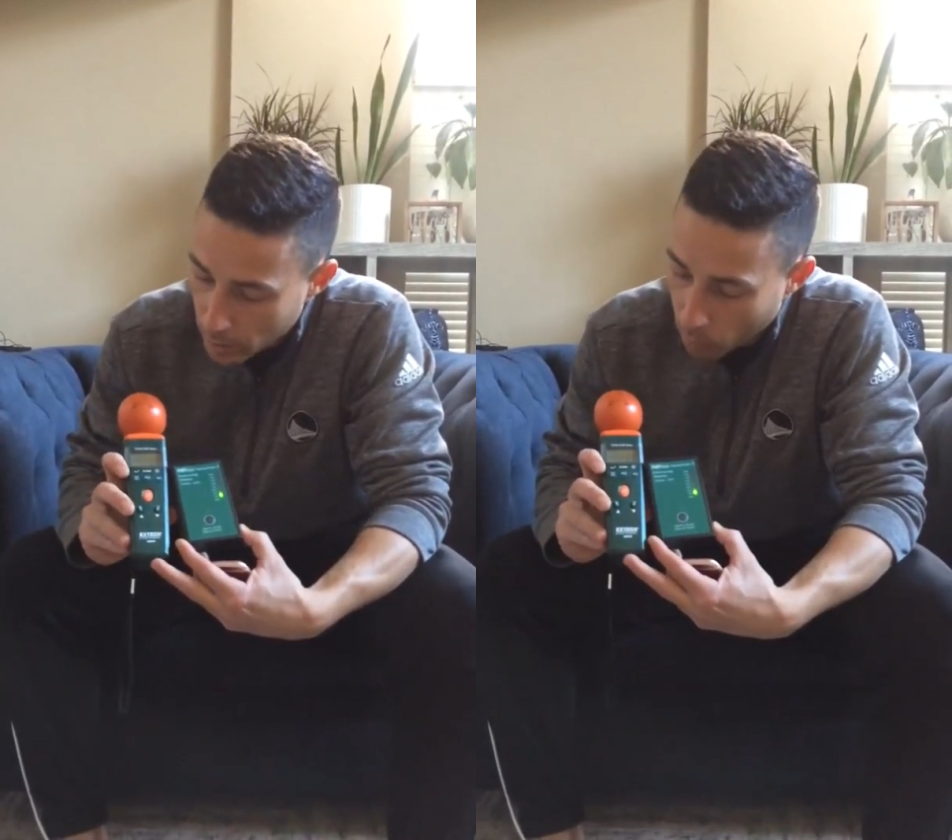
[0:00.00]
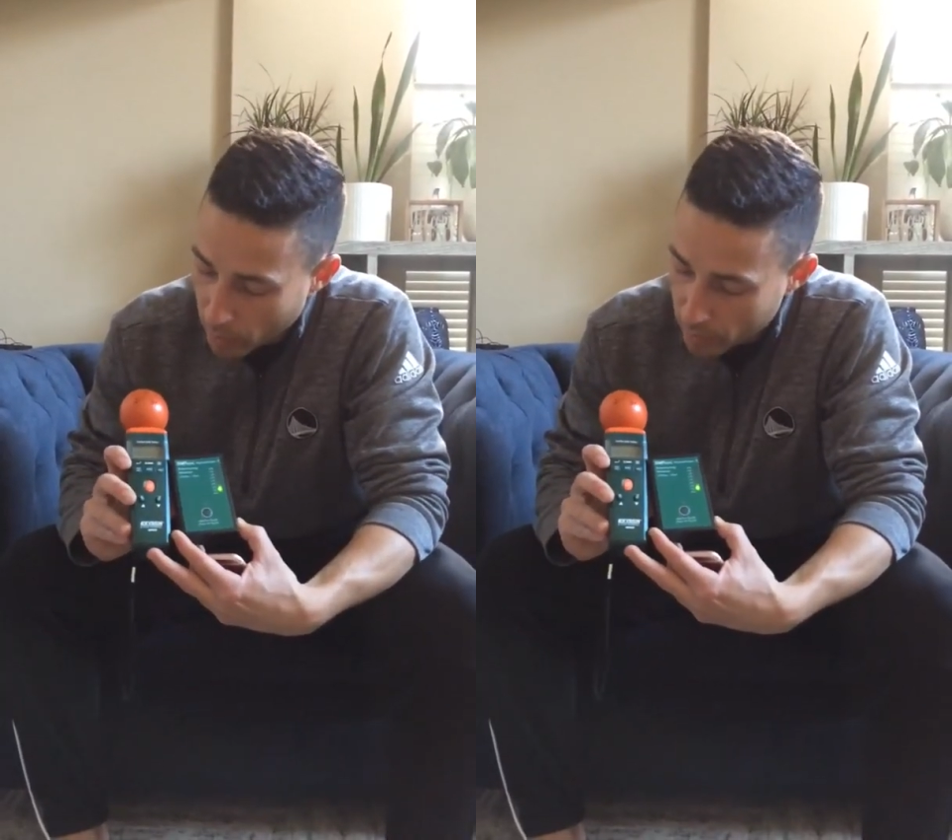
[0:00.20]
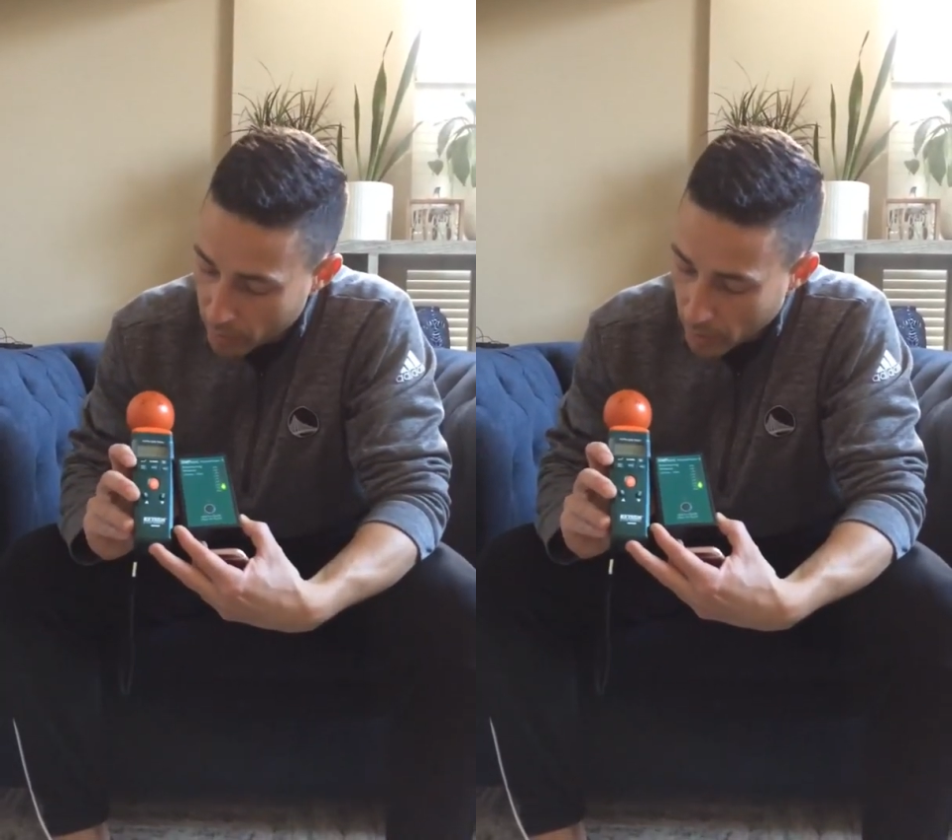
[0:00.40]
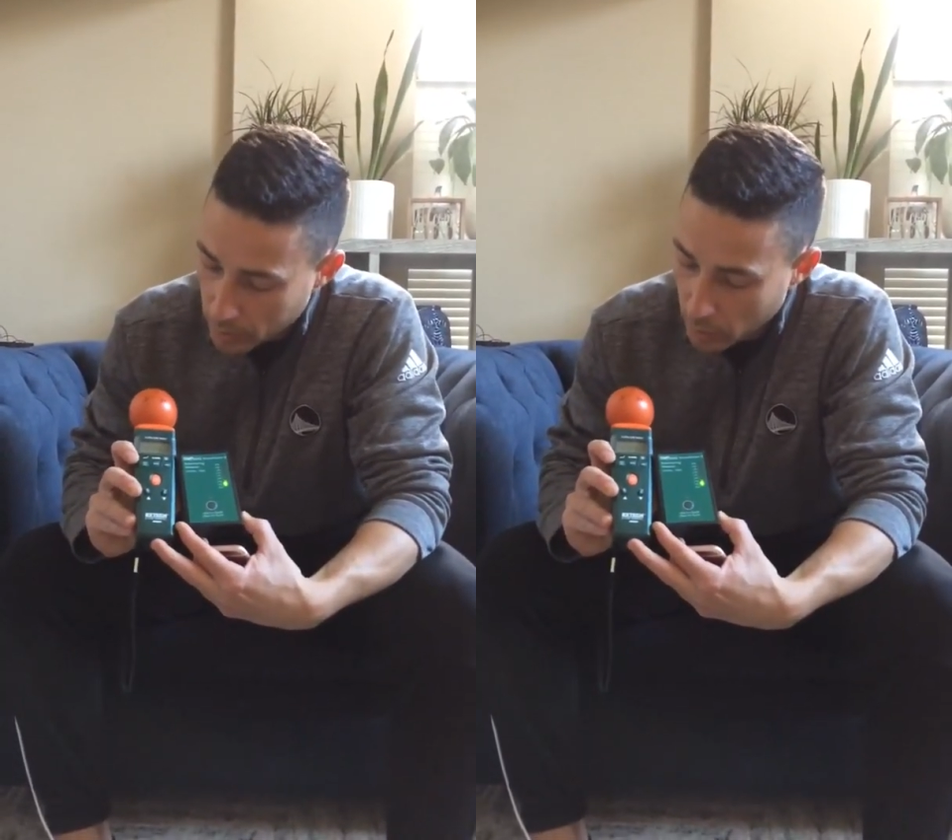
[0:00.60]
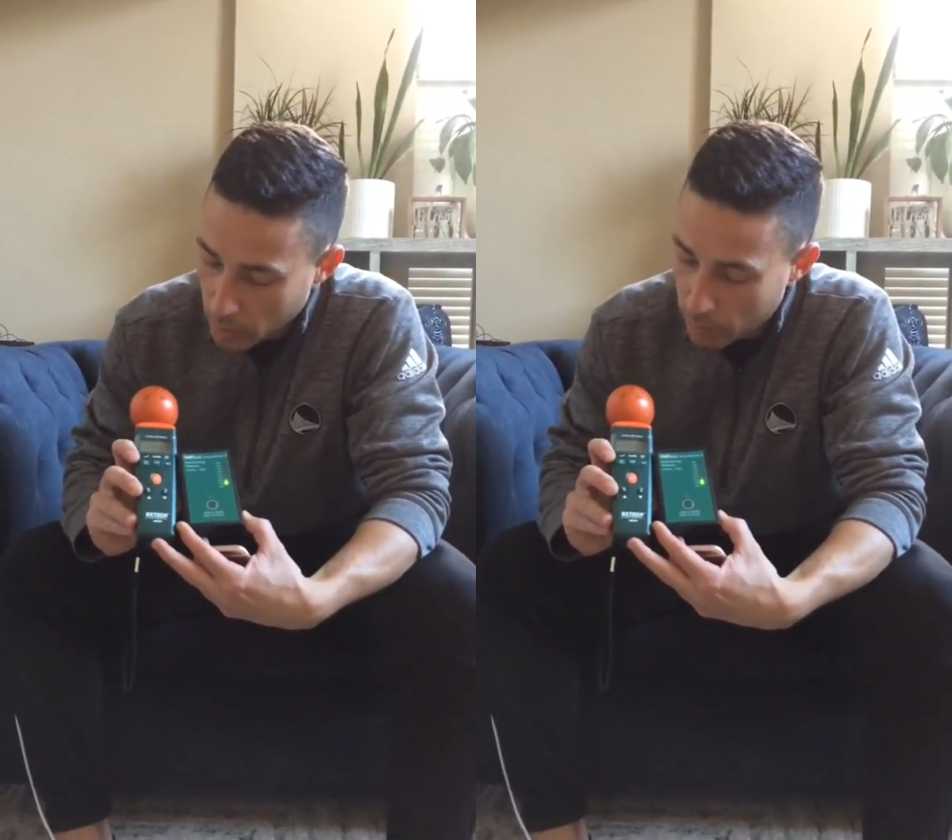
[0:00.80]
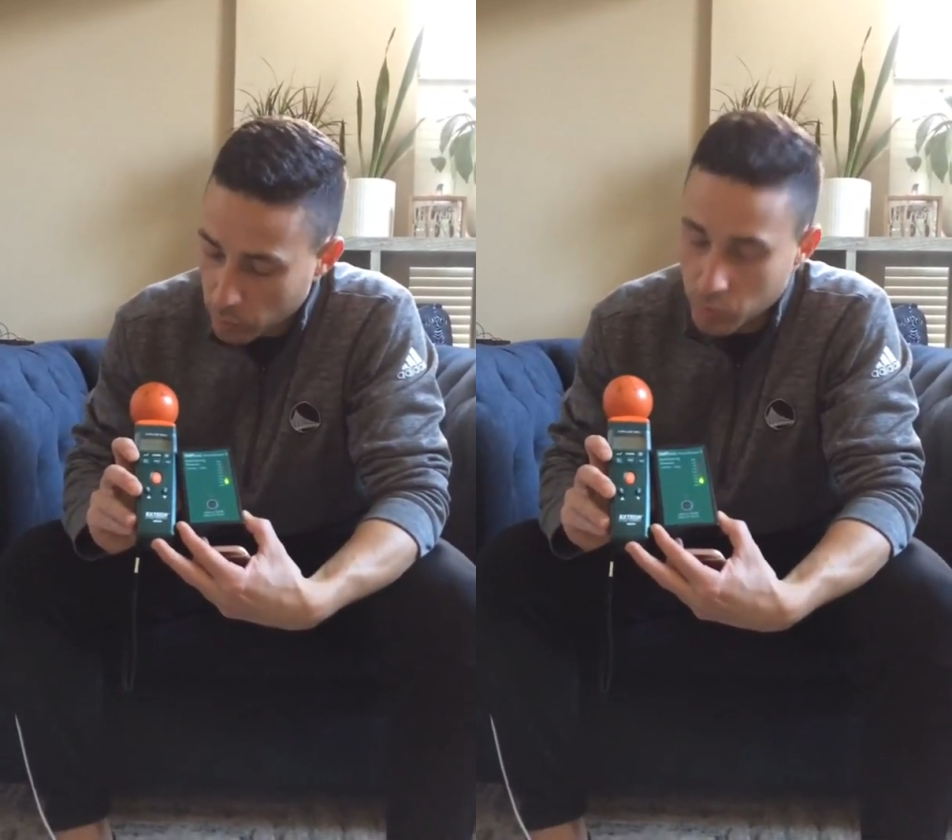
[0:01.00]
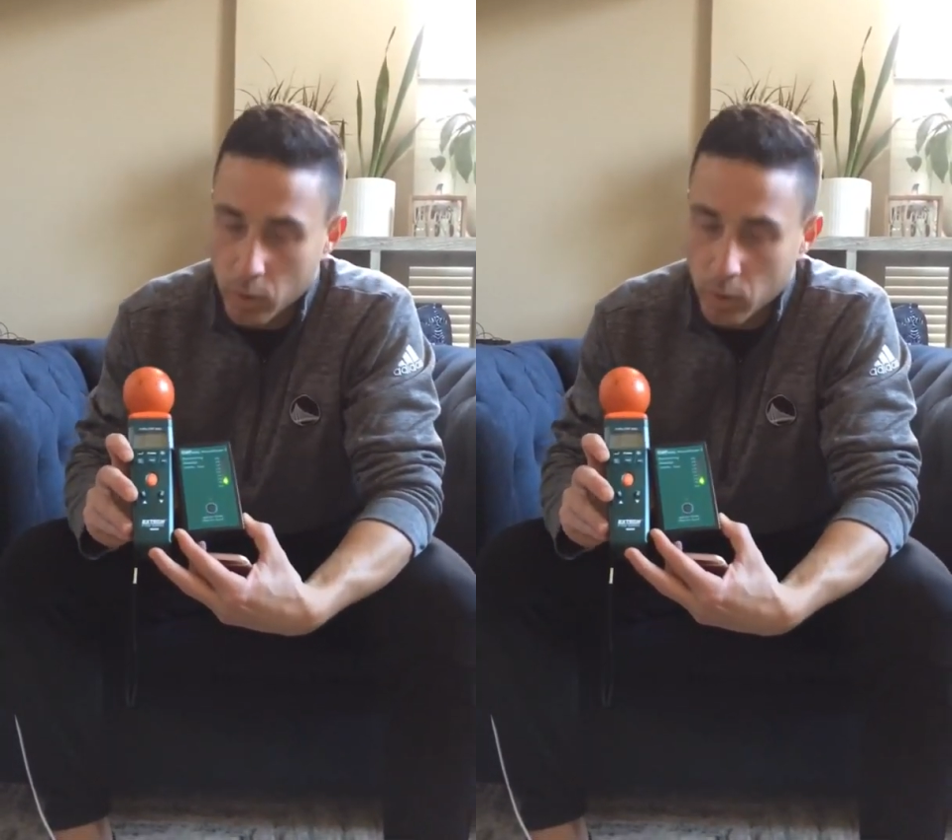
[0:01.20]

And we're at very low levels.